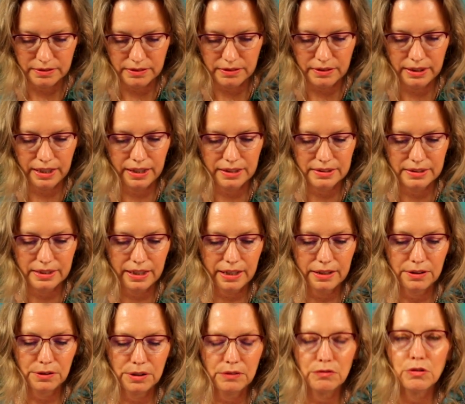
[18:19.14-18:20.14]
Like I said, I
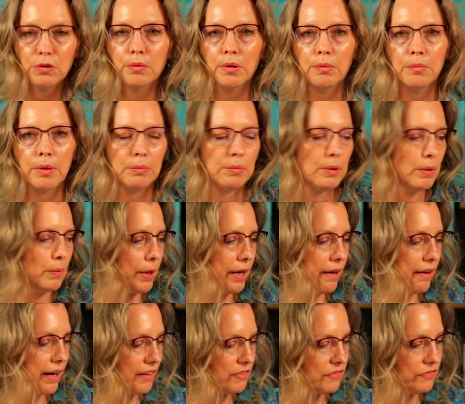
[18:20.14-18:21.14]
don't even remember
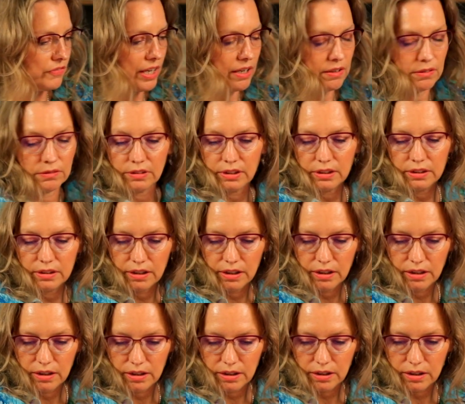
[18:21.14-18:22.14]
where I found
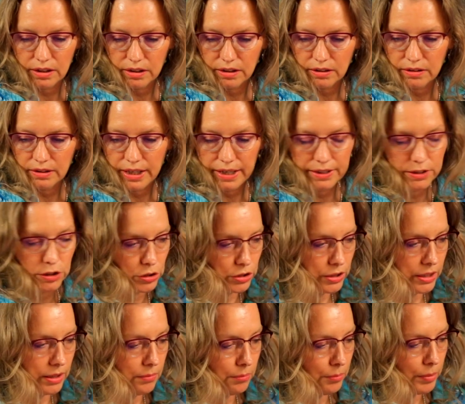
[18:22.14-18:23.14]
that
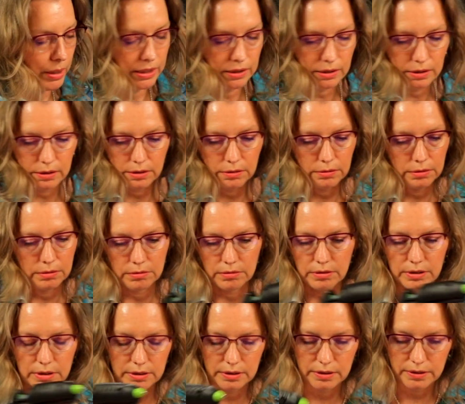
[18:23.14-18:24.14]
trim, but oh,
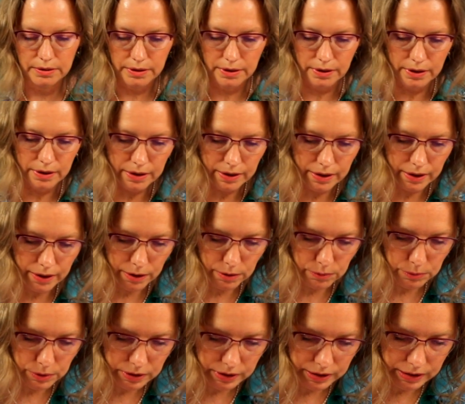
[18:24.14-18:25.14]
I
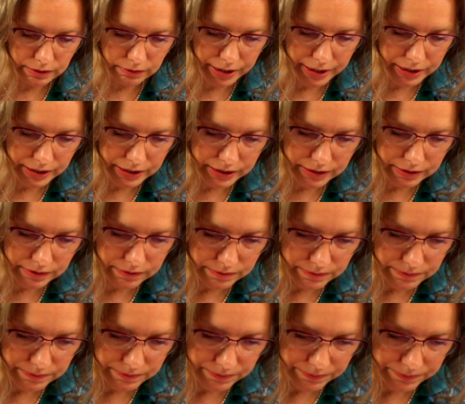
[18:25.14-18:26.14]
really like it.
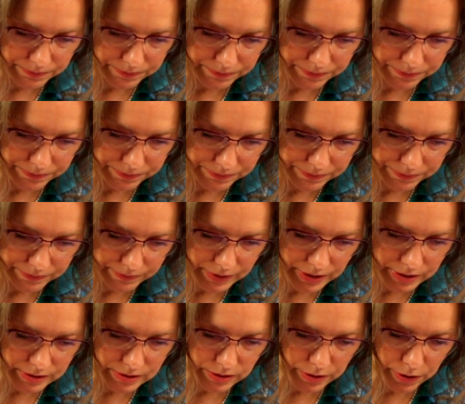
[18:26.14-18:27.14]

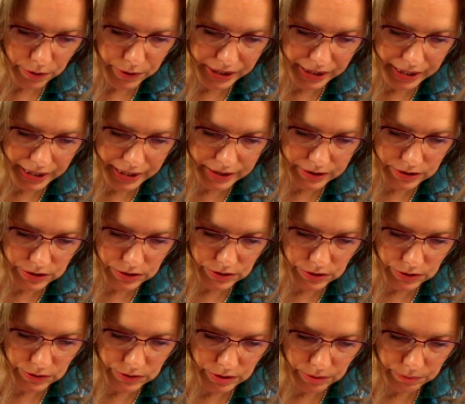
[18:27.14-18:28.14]
And so again, just
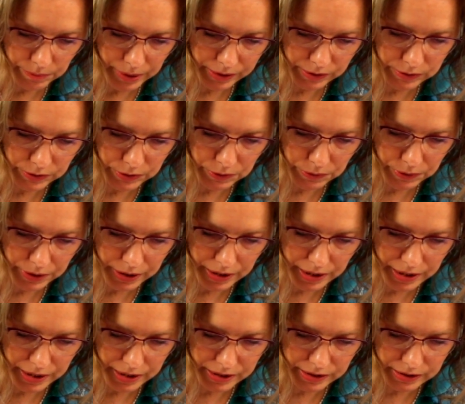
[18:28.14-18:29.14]
using my glue
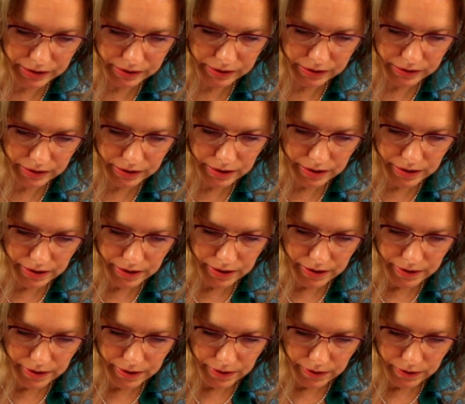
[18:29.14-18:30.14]
gun,
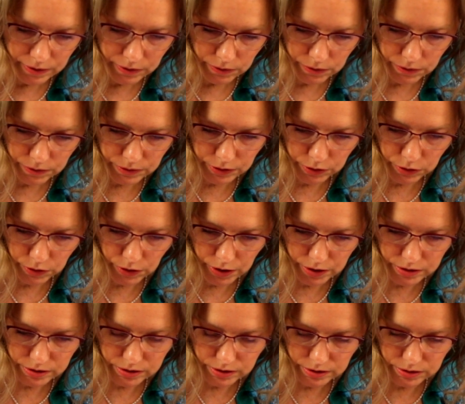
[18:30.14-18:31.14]
going
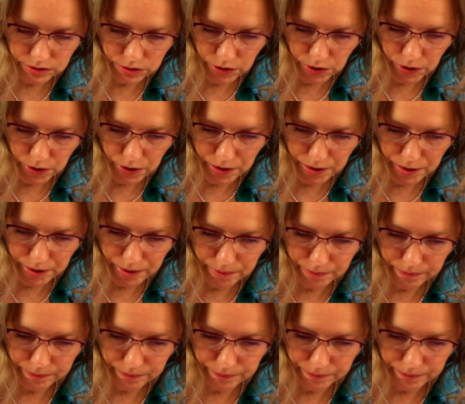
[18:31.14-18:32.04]
across the top.